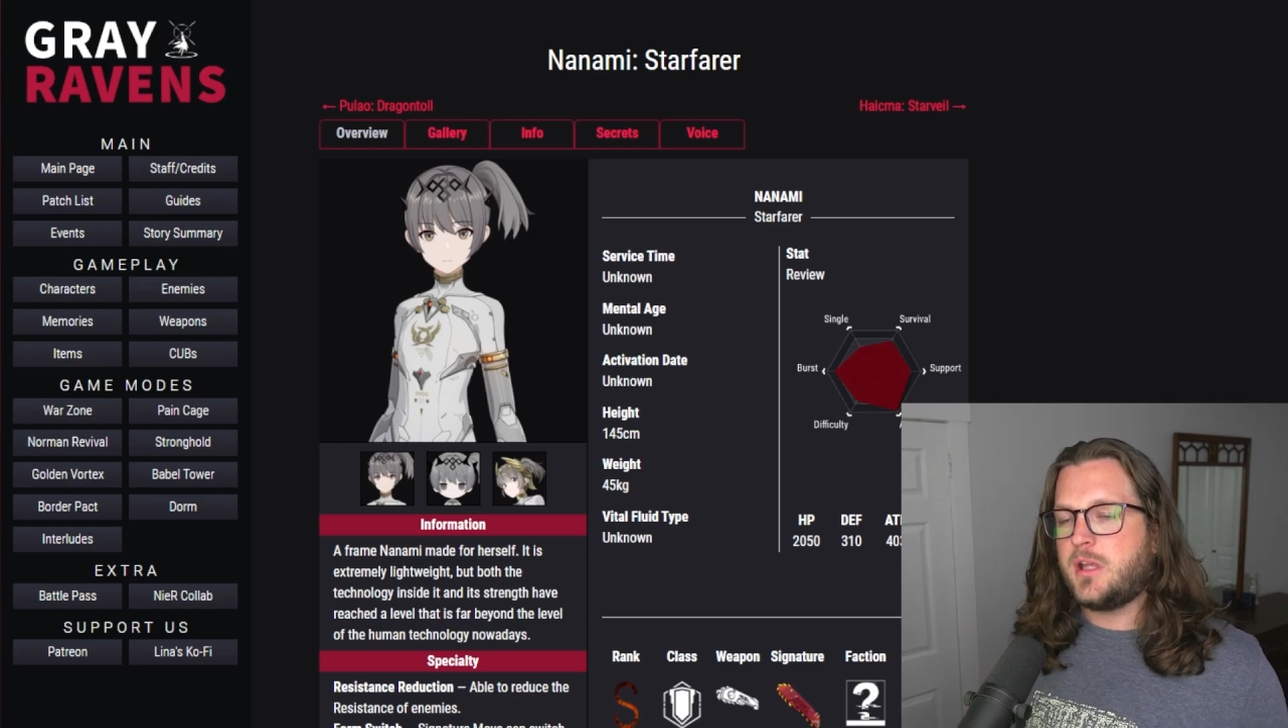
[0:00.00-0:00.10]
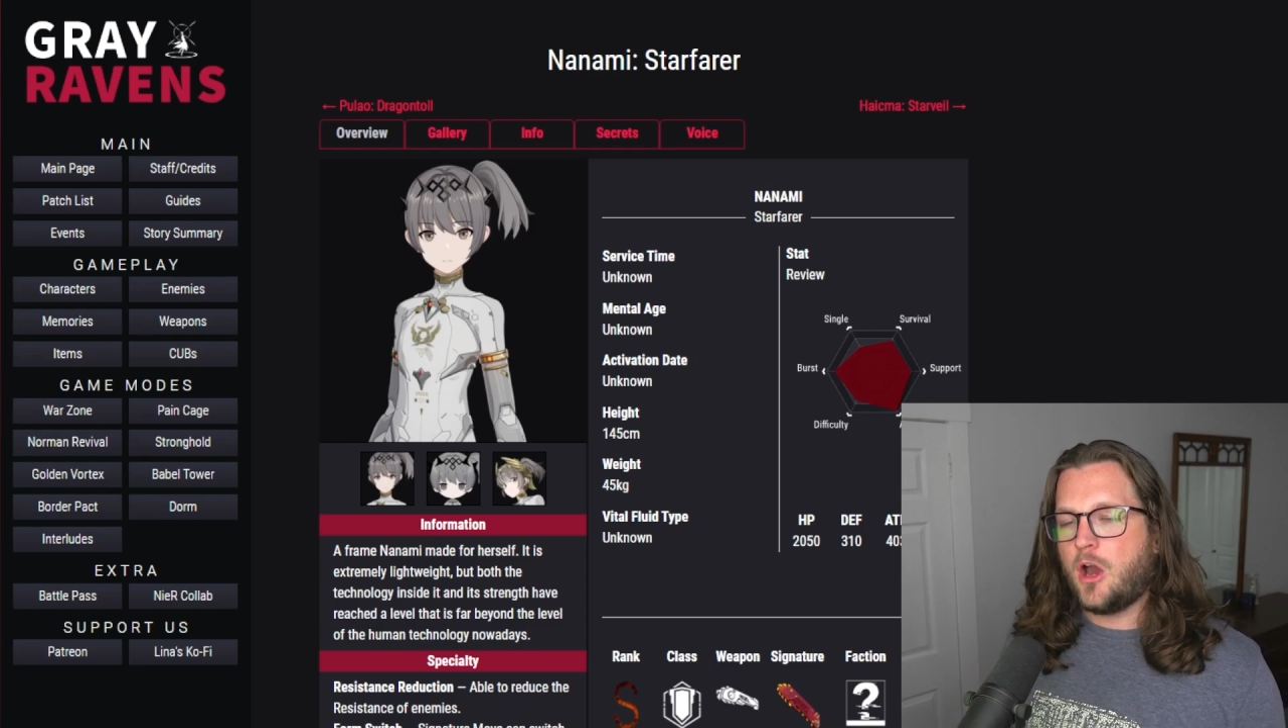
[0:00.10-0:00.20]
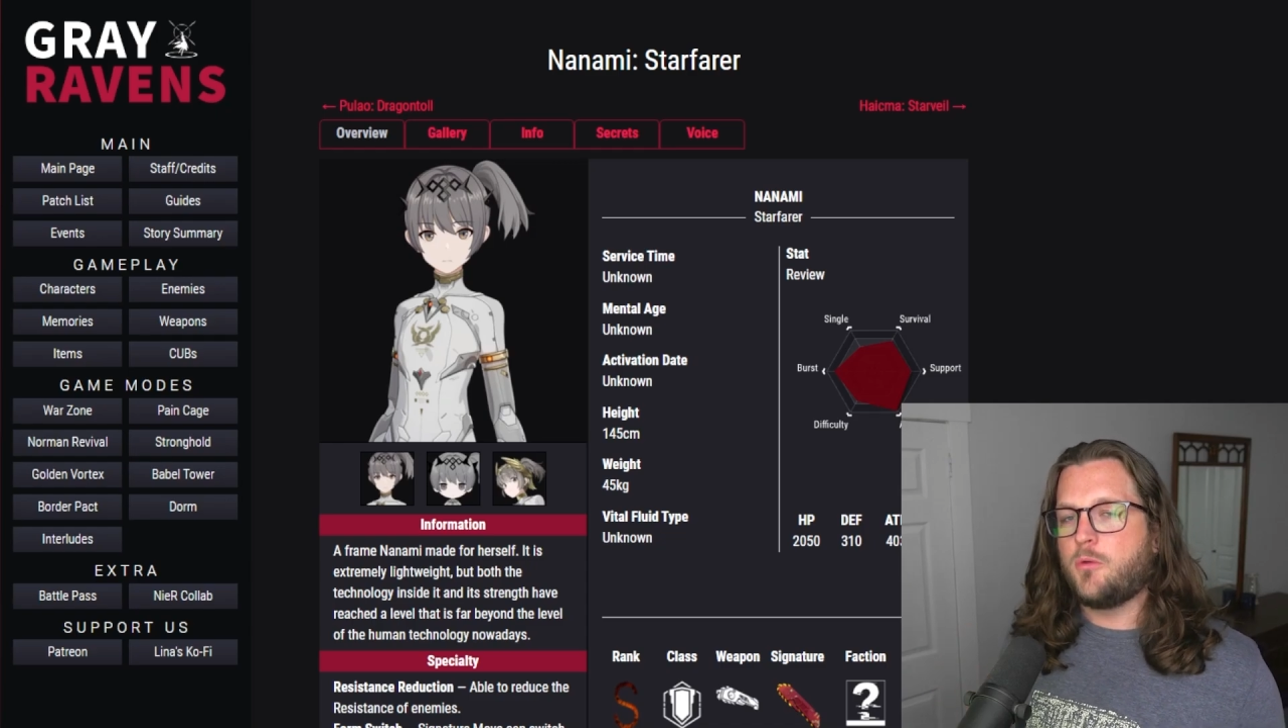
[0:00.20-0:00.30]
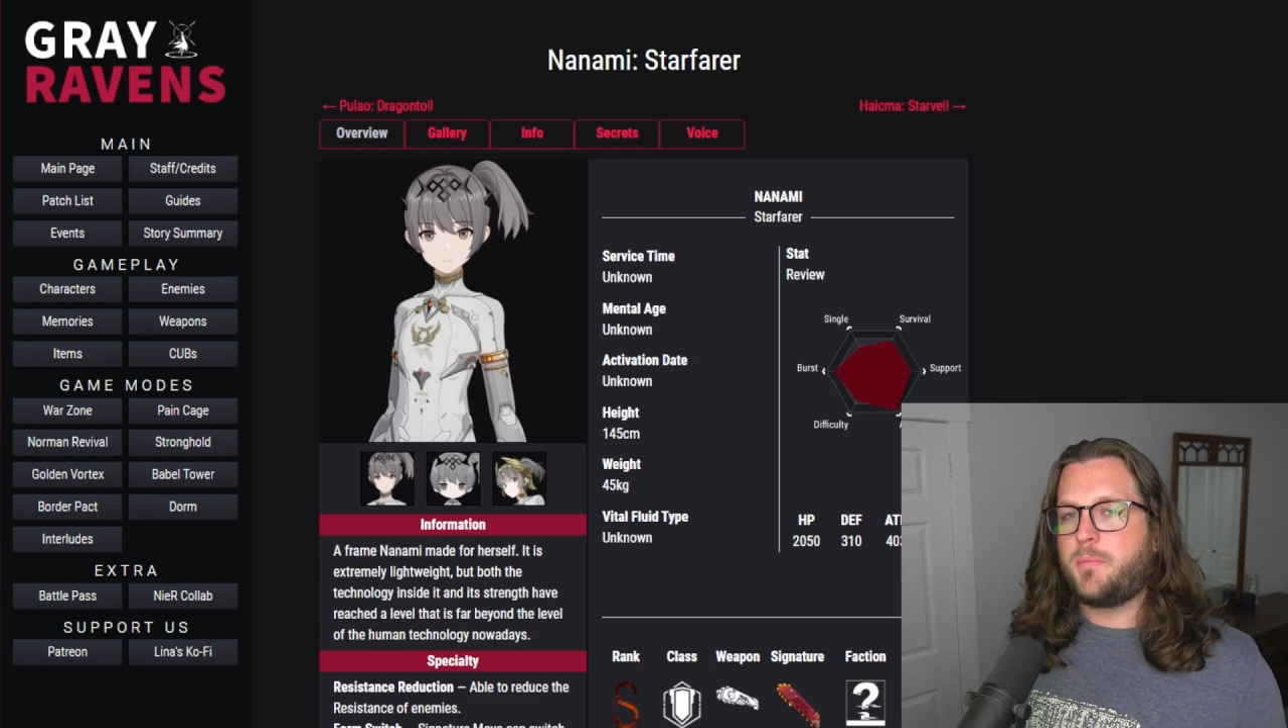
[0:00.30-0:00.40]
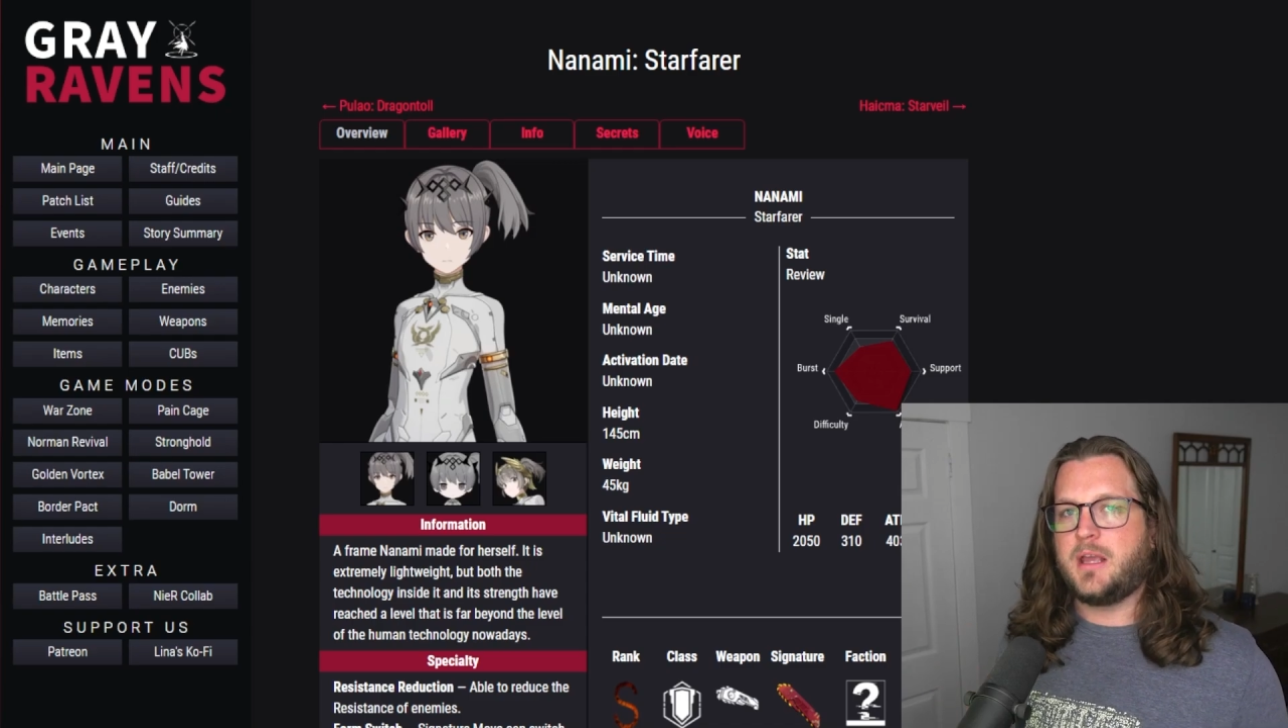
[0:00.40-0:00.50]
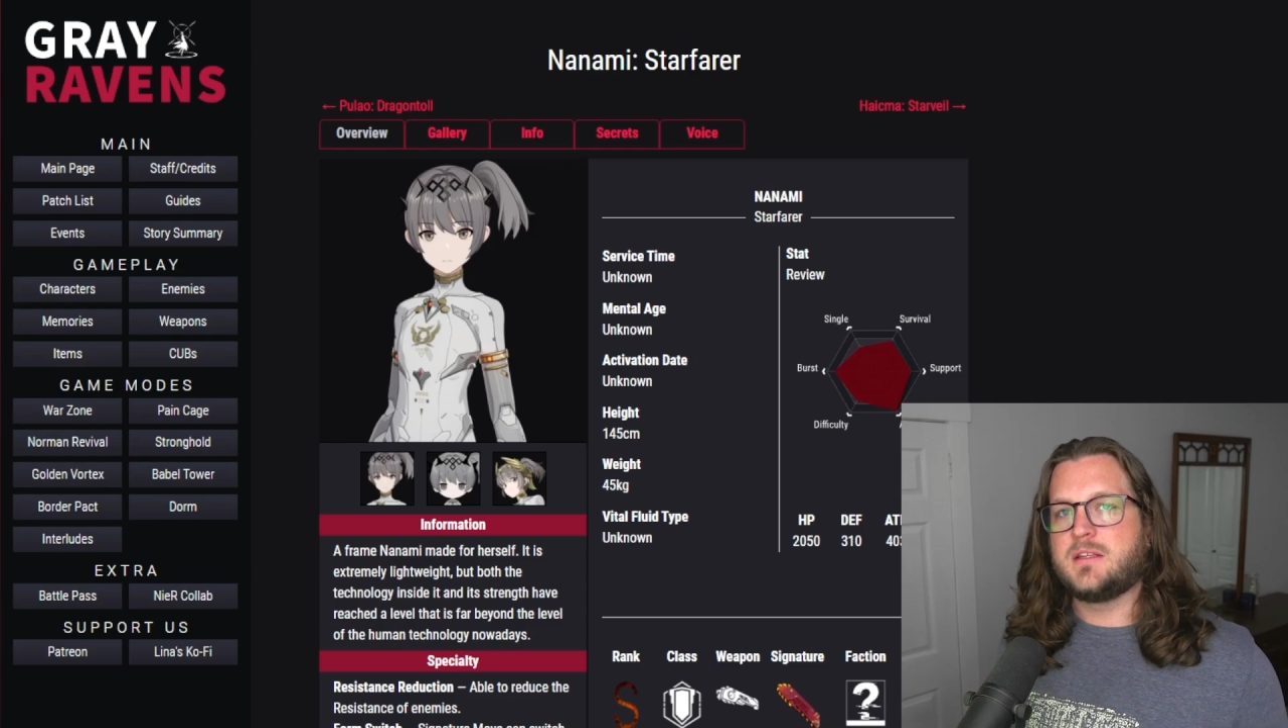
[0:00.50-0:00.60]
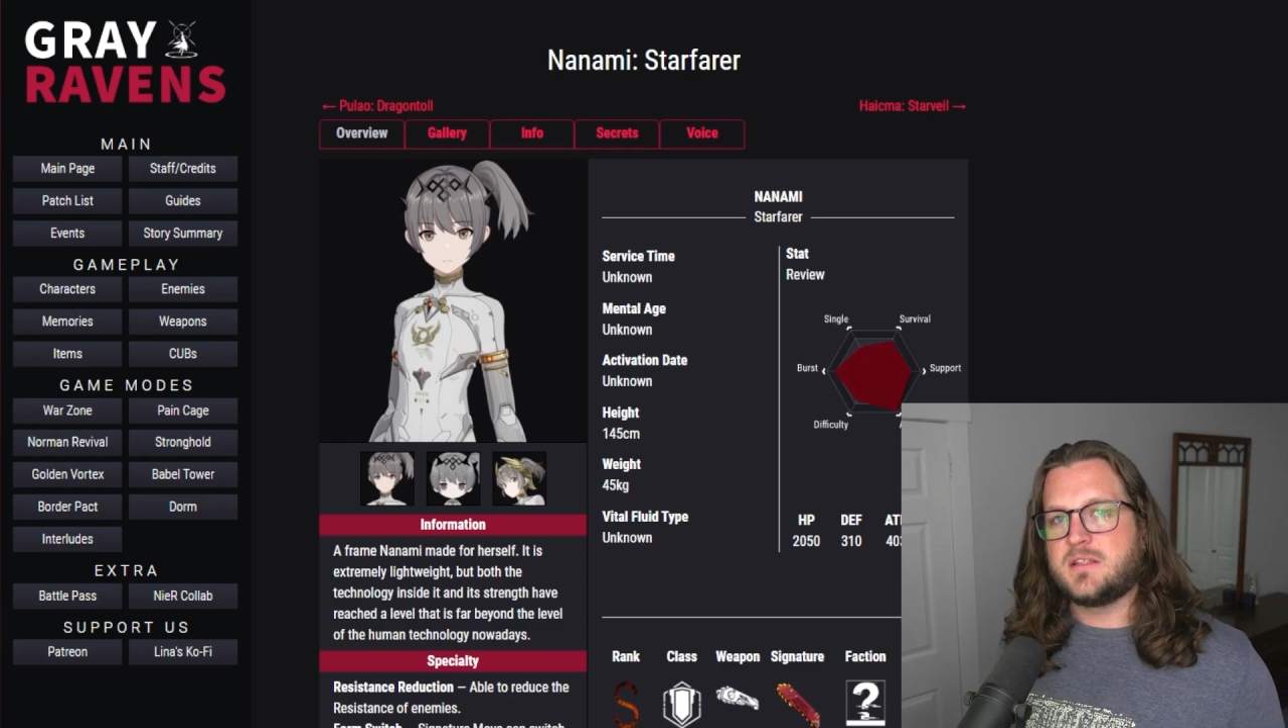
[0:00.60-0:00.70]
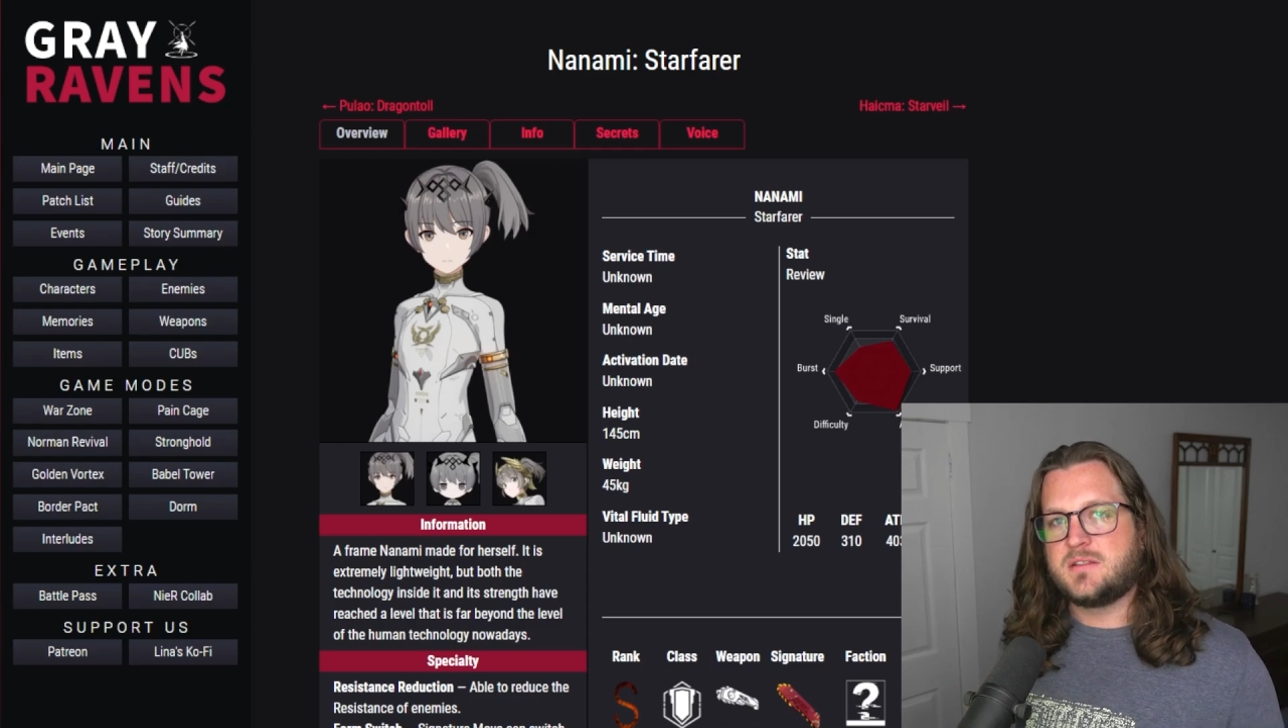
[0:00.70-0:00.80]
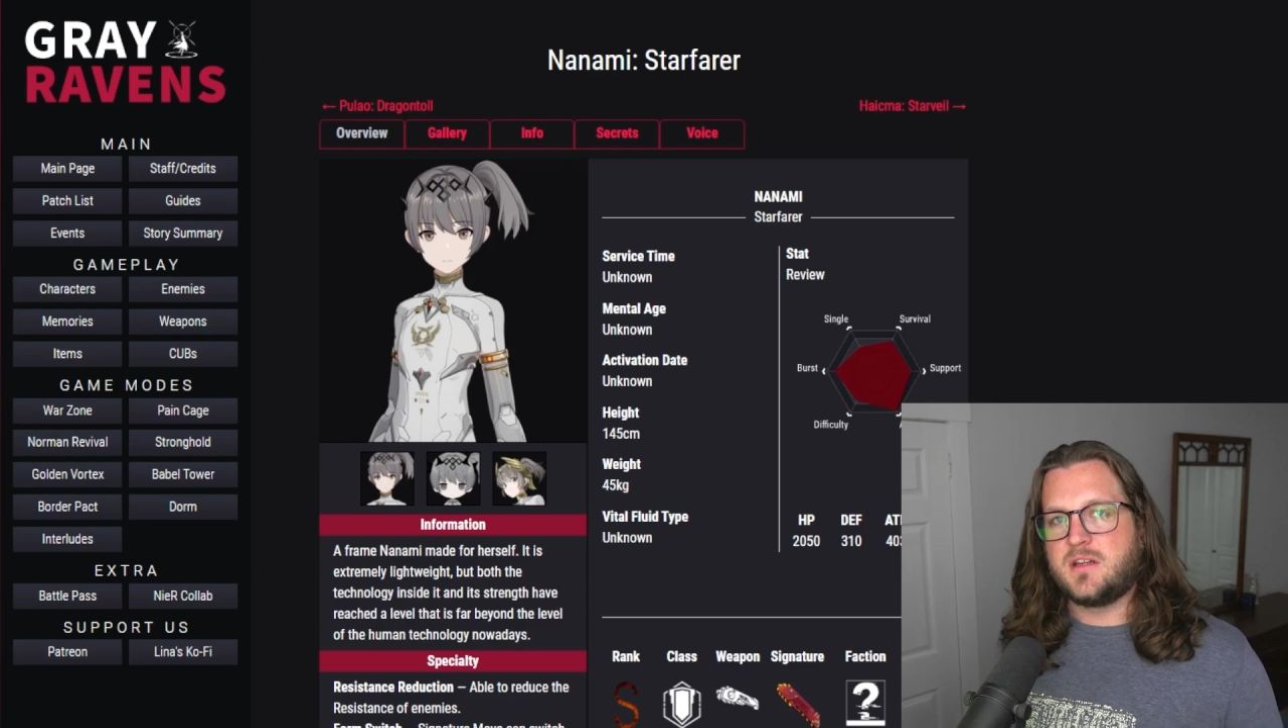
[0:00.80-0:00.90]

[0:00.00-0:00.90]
outpaces